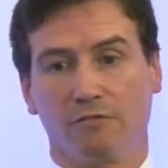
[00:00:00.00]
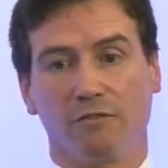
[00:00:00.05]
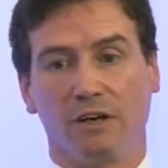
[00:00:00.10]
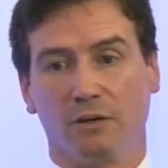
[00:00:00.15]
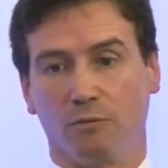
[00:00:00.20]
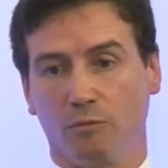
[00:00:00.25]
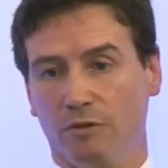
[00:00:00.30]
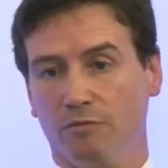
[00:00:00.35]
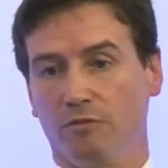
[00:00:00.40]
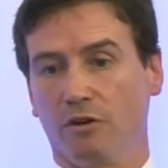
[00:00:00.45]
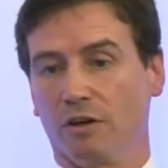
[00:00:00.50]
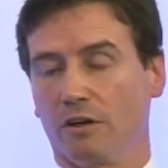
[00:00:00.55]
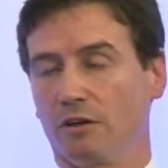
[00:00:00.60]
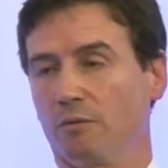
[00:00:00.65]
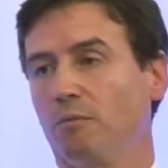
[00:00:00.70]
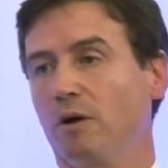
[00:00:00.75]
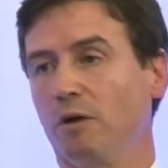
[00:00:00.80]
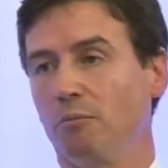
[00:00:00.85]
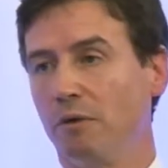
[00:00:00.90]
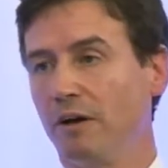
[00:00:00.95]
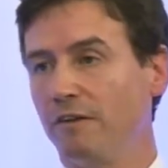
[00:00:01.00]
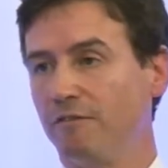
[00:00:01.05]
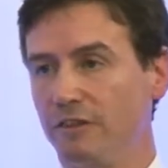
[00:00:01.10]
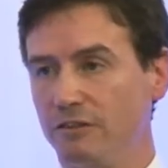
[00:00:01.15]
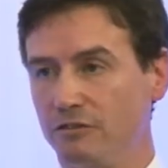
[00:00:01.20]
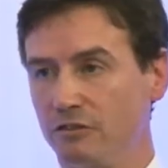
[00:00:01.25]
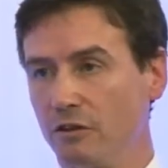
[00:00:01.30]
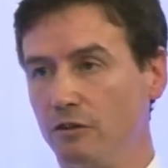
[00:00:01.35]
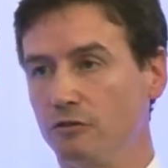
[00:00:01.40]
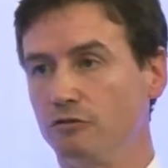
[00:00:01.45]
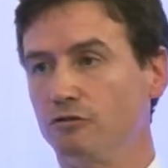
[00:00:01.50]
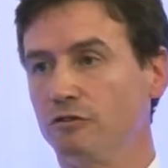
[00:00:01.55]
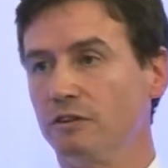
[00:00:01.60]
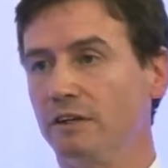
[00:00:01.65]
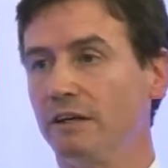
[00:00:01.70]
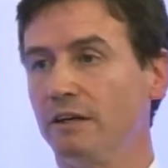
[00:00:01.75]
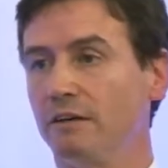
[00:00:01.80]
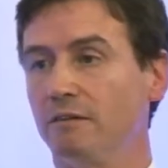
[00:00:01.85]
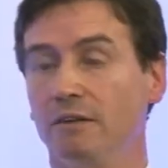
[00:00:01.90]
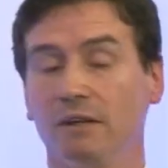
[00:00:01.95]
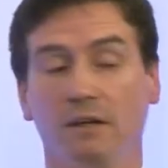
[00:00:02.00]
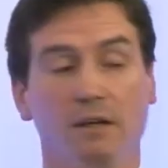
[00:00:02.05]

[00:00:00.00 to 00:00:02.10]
right, we've got a perfect solution here,